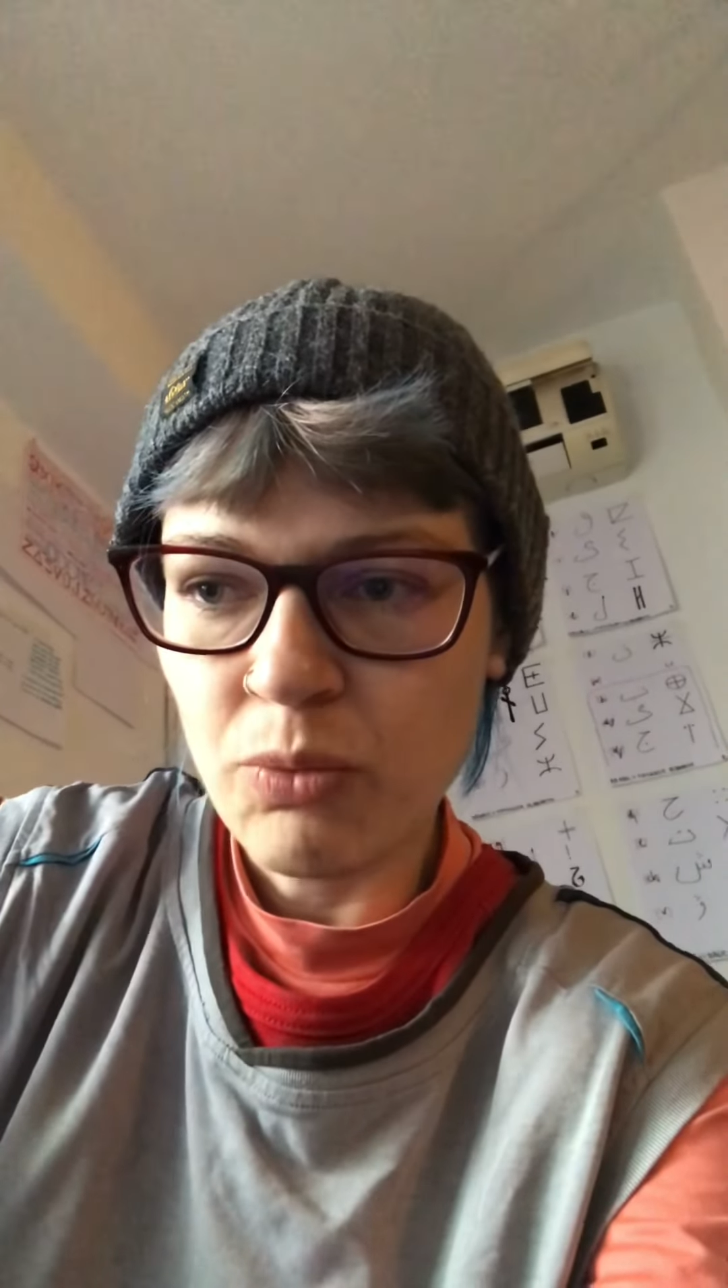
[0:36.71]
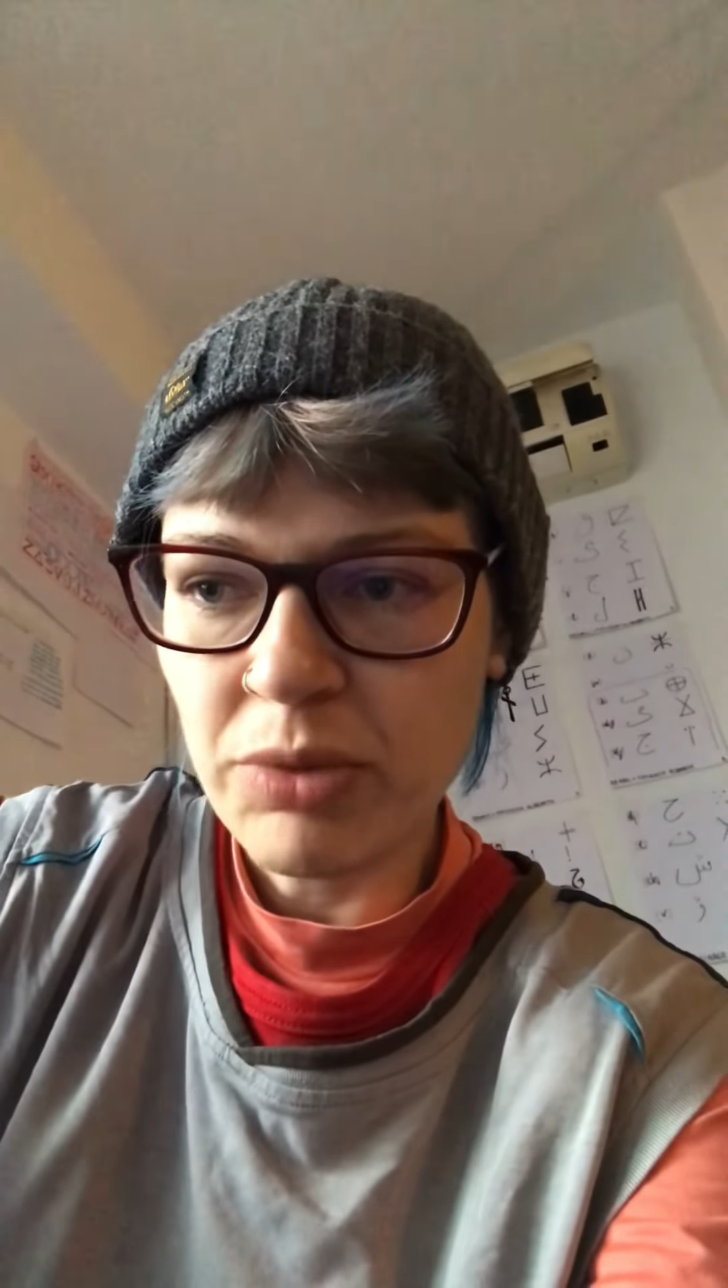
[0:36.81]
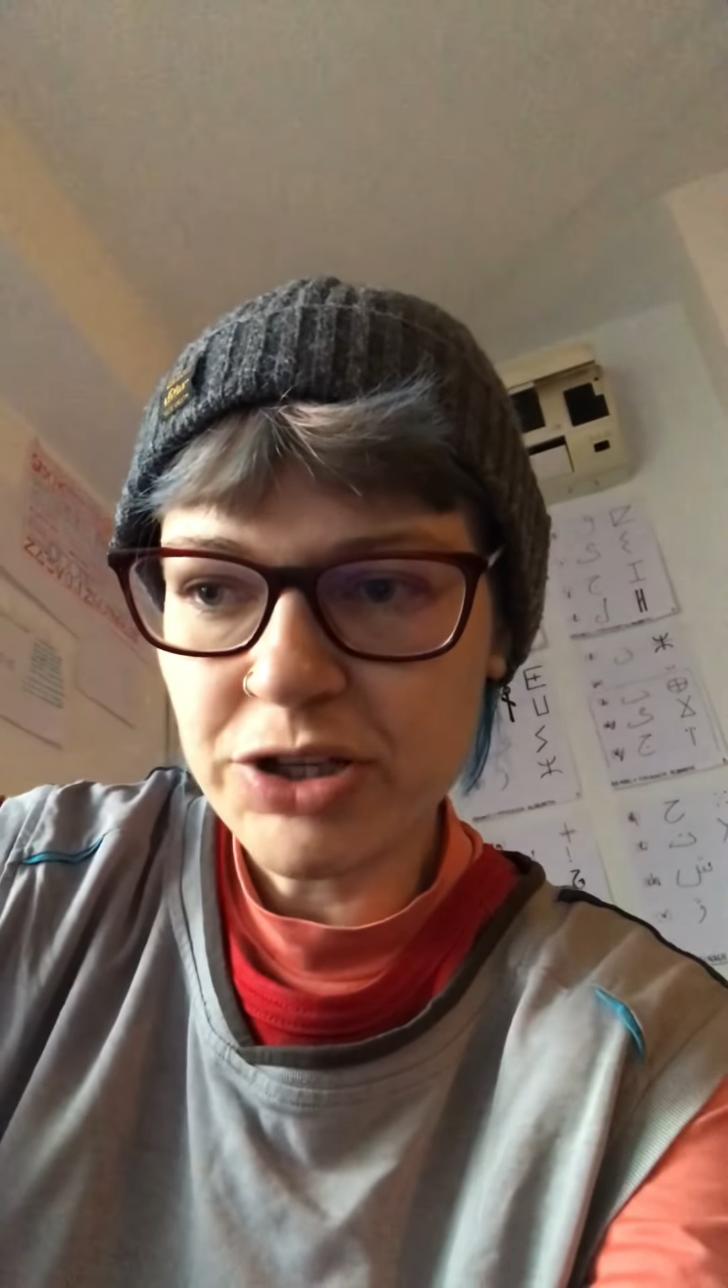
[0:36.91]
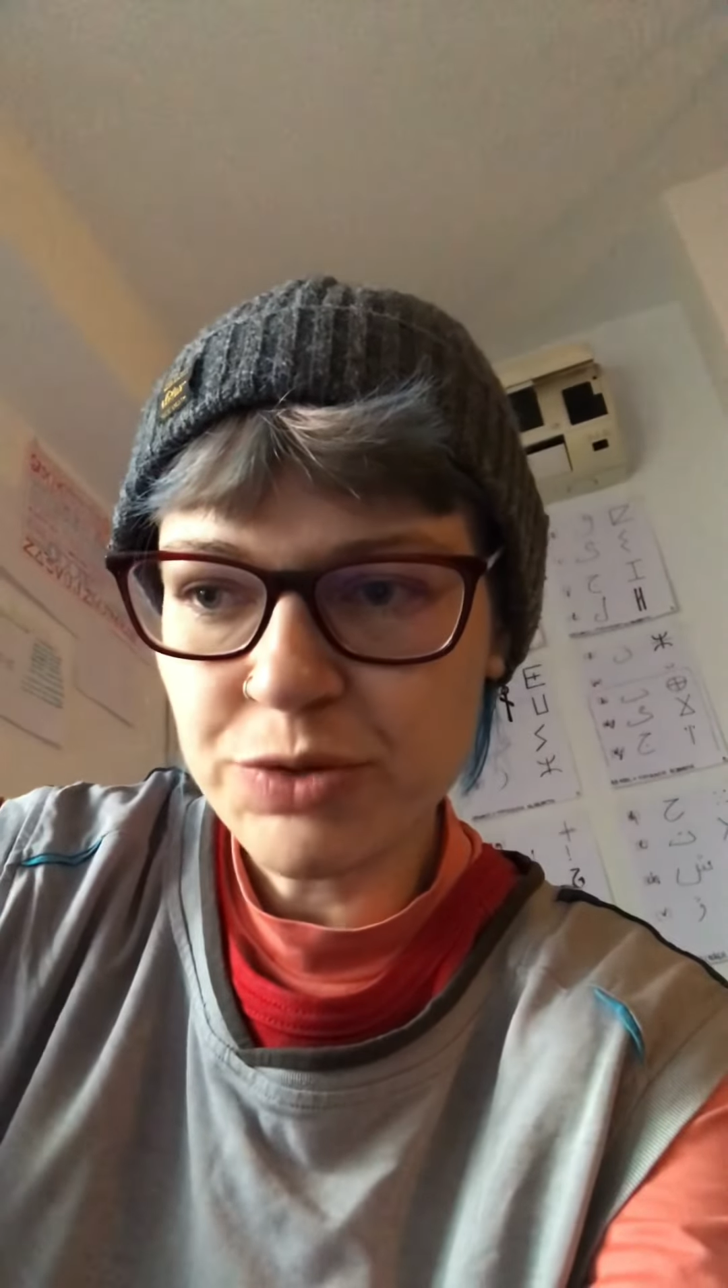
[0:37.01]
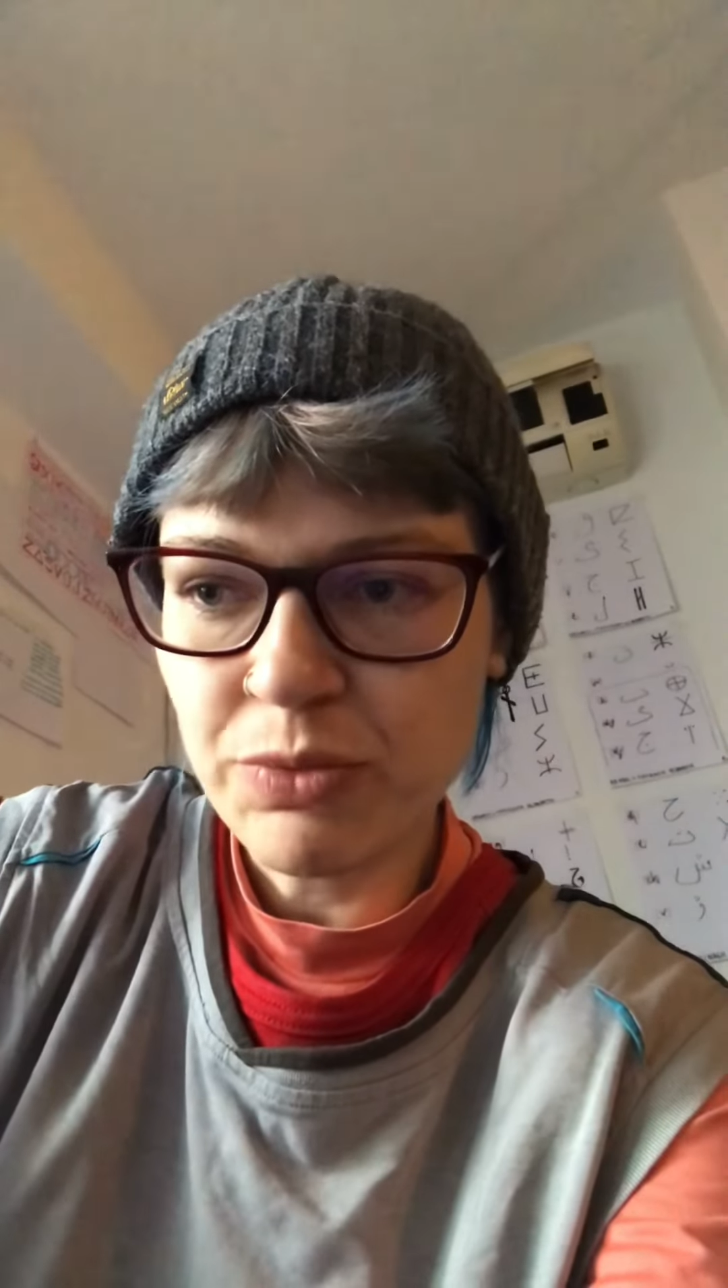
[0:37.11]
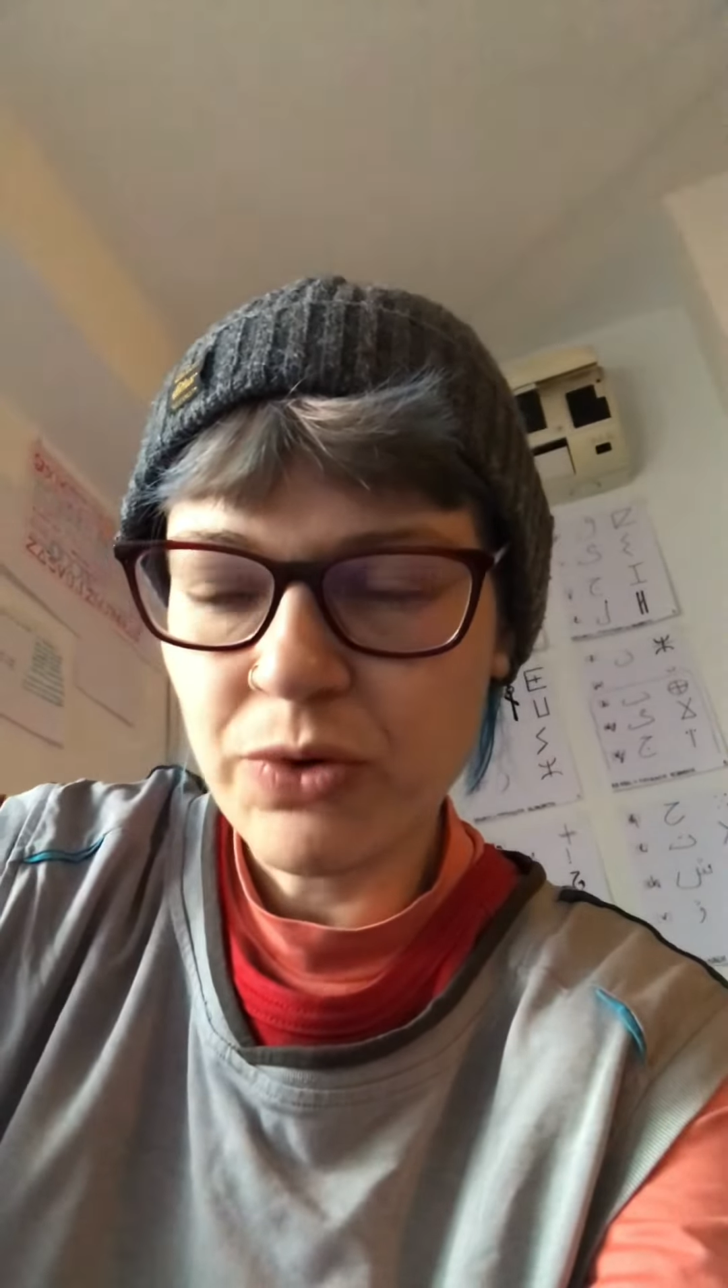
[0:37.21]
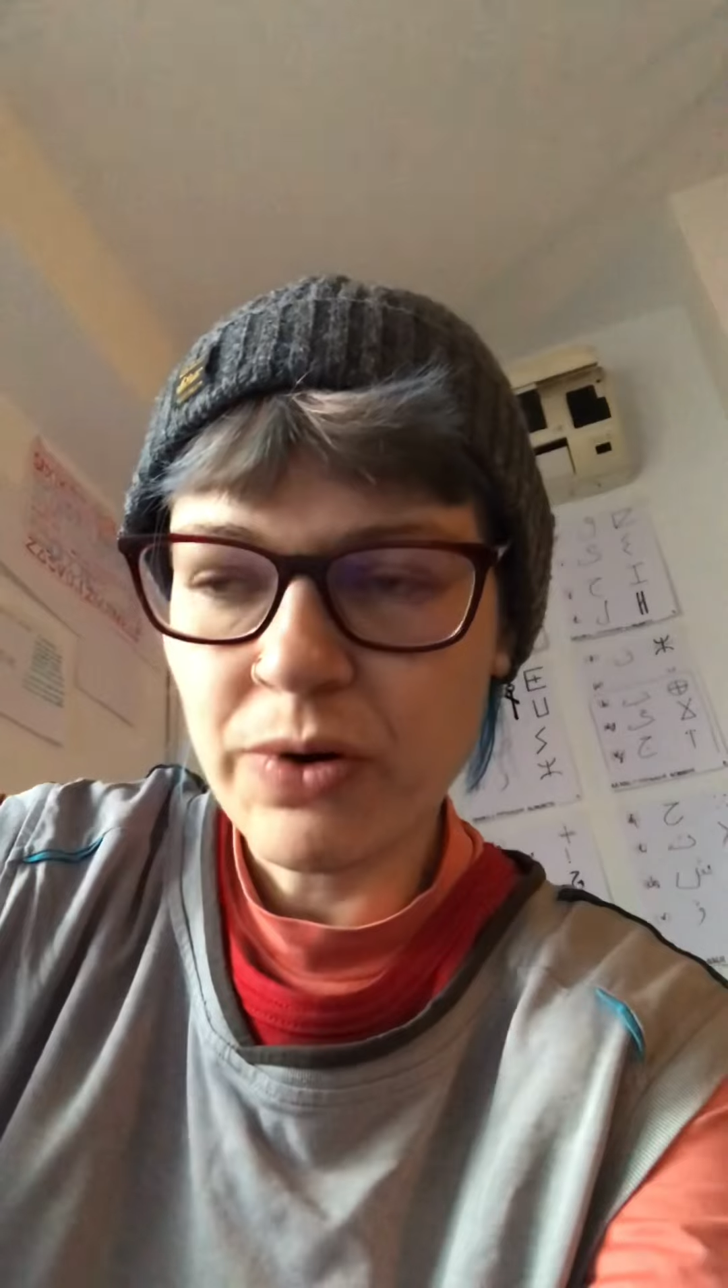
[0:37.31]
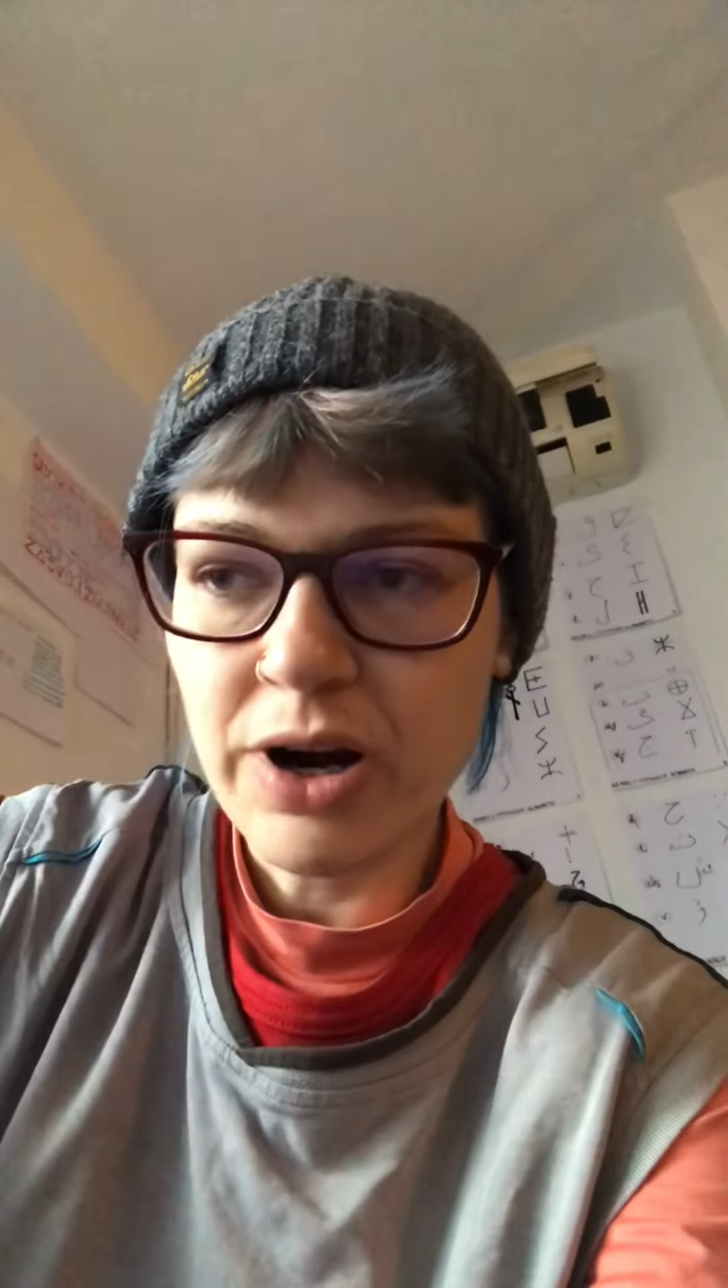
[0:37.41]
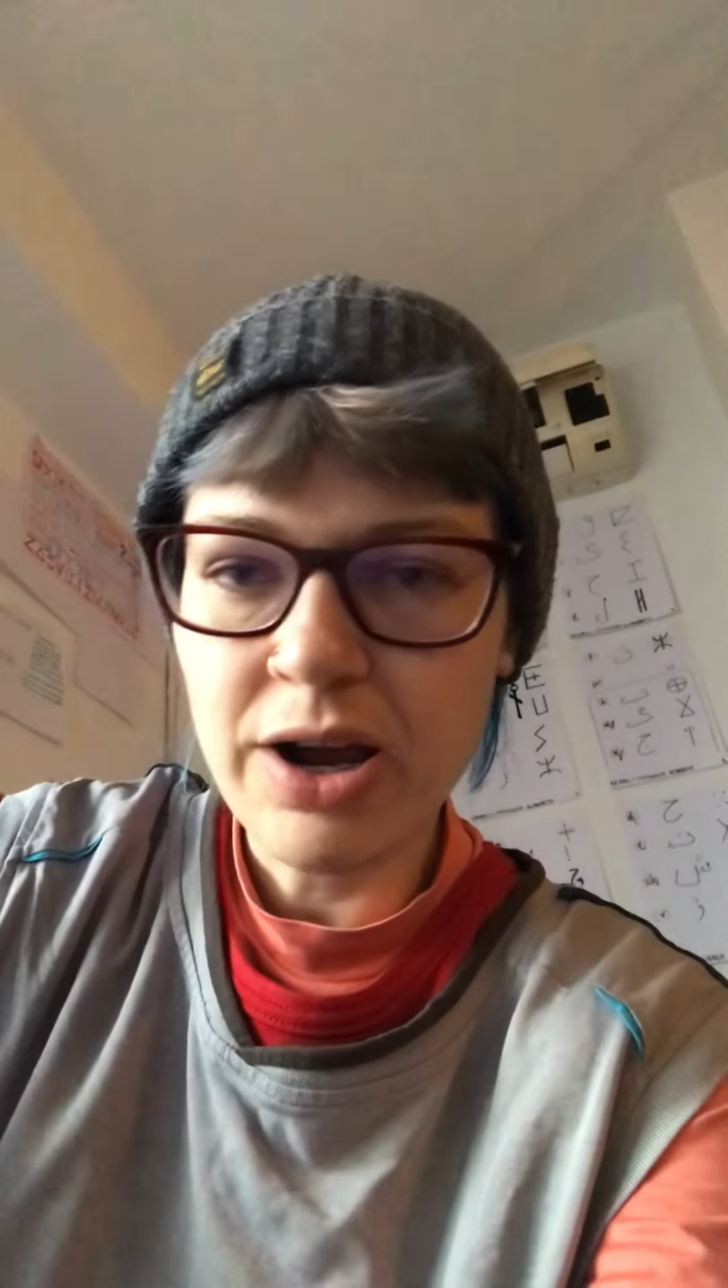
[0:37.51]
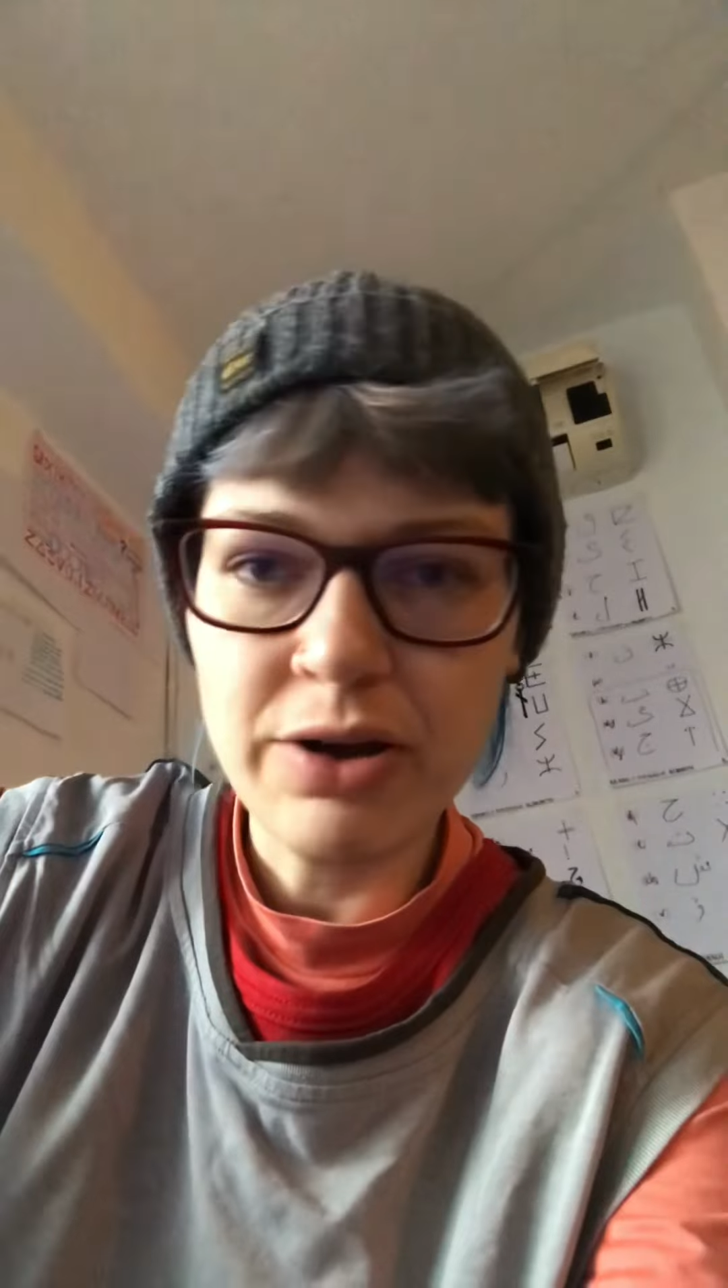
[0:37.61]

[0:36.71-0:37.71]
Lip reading: much more